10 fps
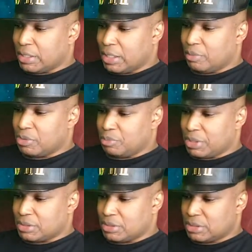came to
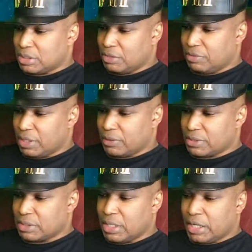bassist Steve
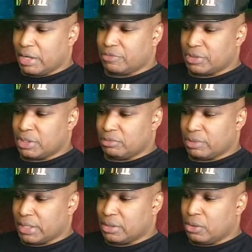Harris after he
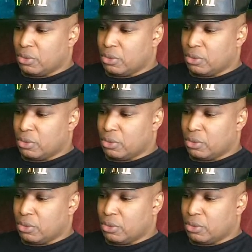read